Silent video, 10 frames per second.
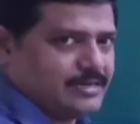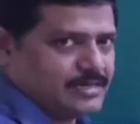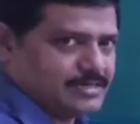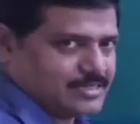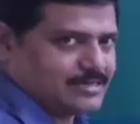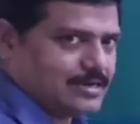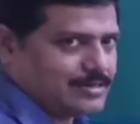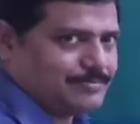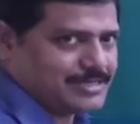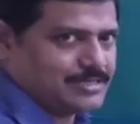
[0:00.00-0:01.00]
It is
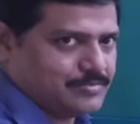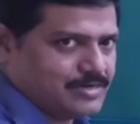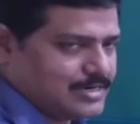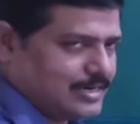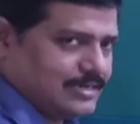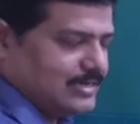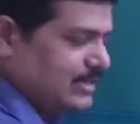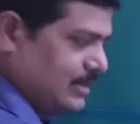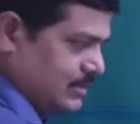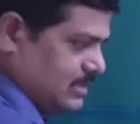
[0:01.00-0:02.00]
not possible, right?
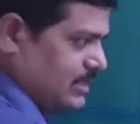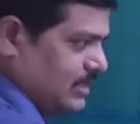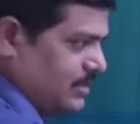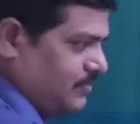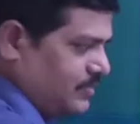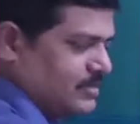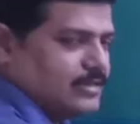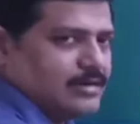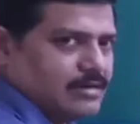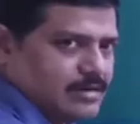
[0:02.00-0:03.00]
Generally for
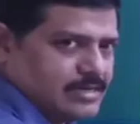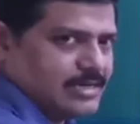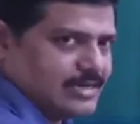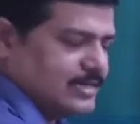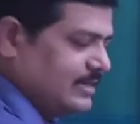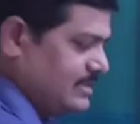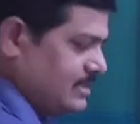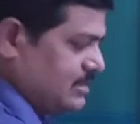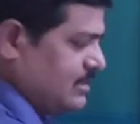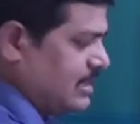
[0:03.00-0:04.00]
the order, it
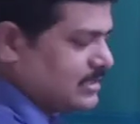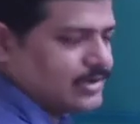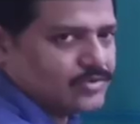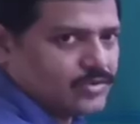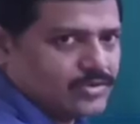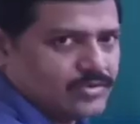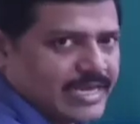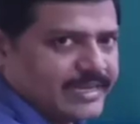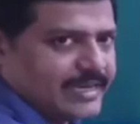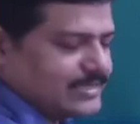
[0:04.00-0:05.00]
is doctor told to
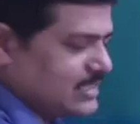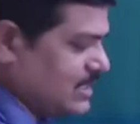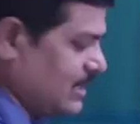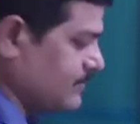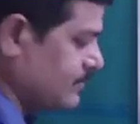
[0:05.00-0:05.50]
take X-ray.